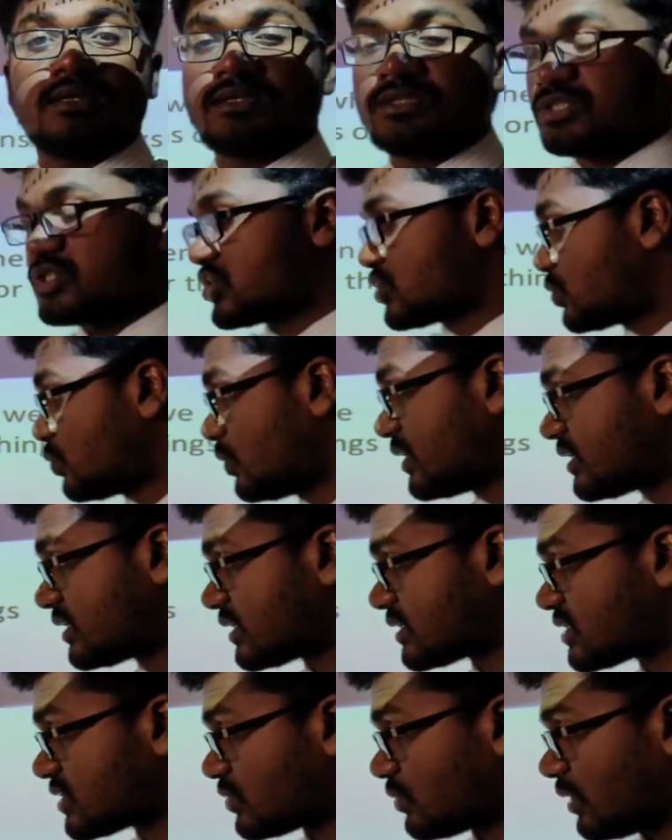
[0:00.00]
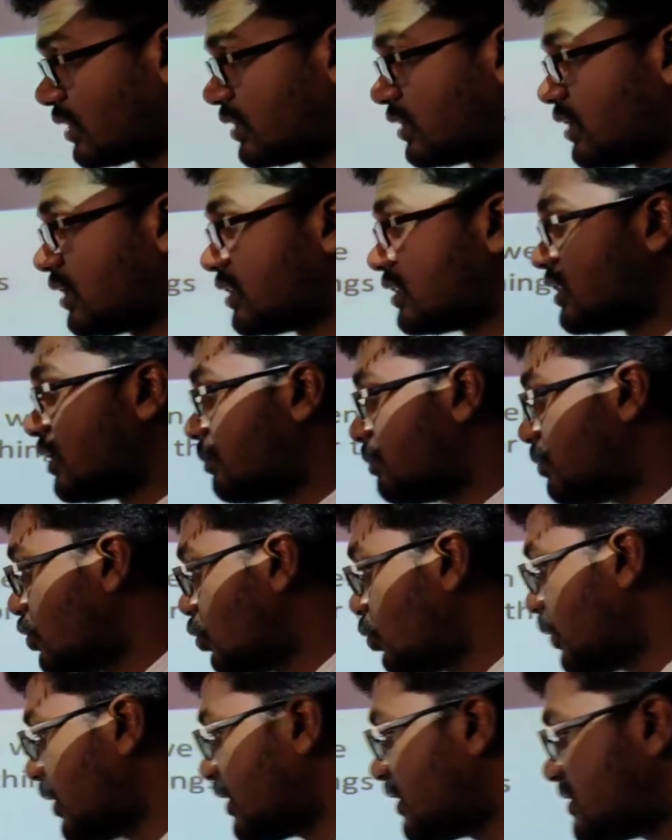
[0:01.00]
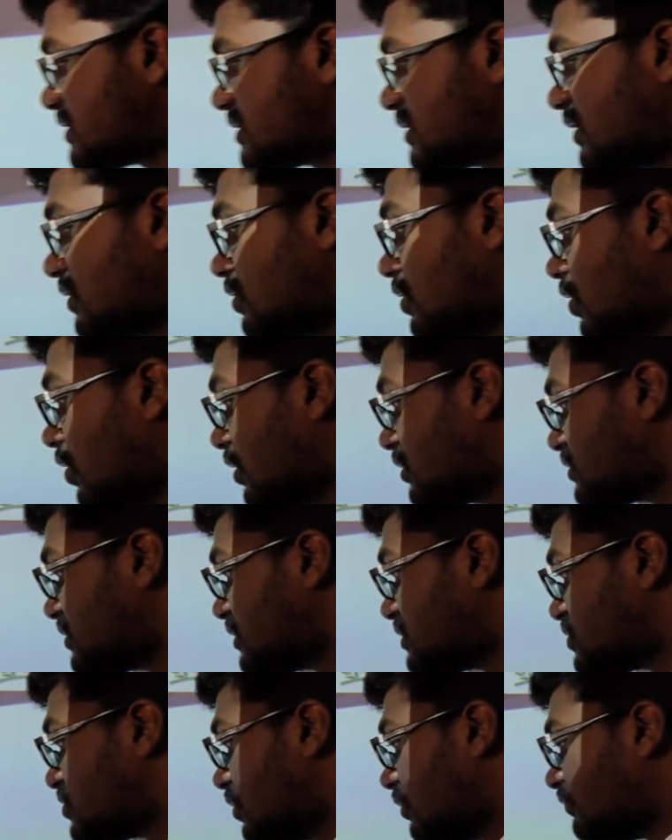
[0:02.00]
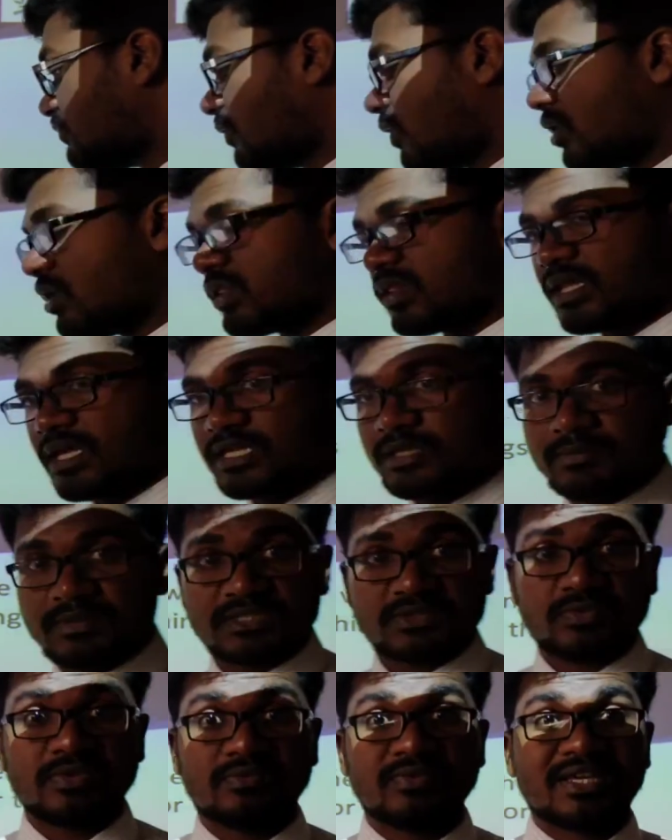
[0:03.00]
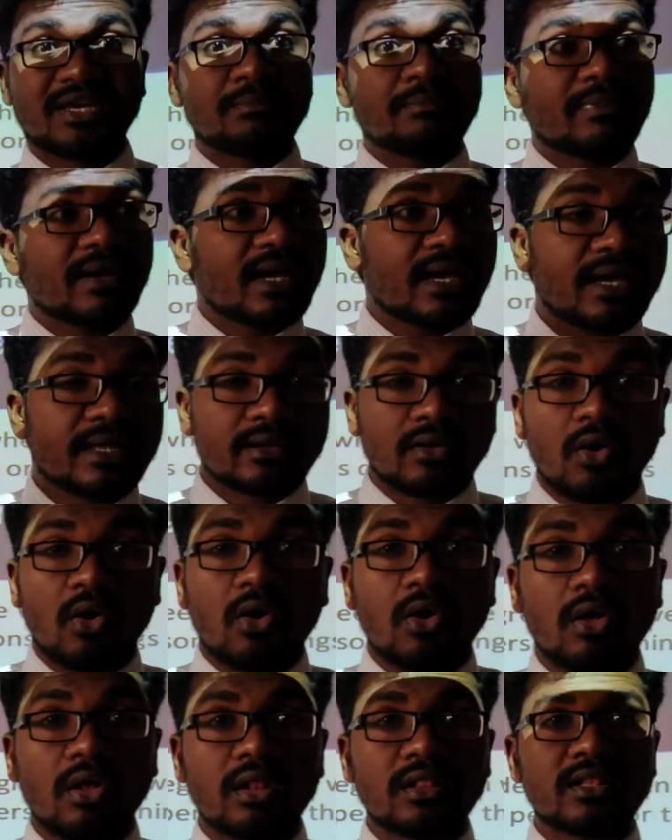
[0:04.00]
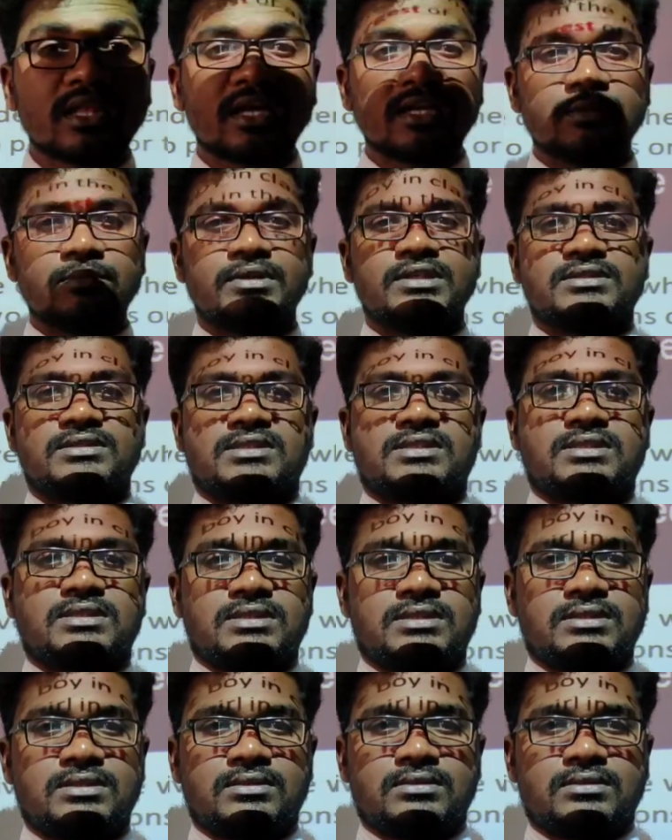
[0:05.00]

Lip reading: sweetest one. The blue whale is the largest of all the animals. When we compare all the animals